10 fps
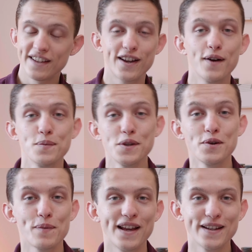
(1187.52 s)
it comes
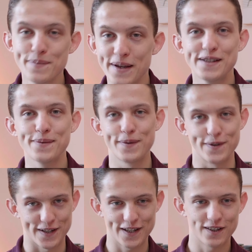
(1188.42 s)
to playing a piece of
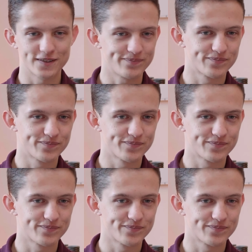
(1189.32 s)
music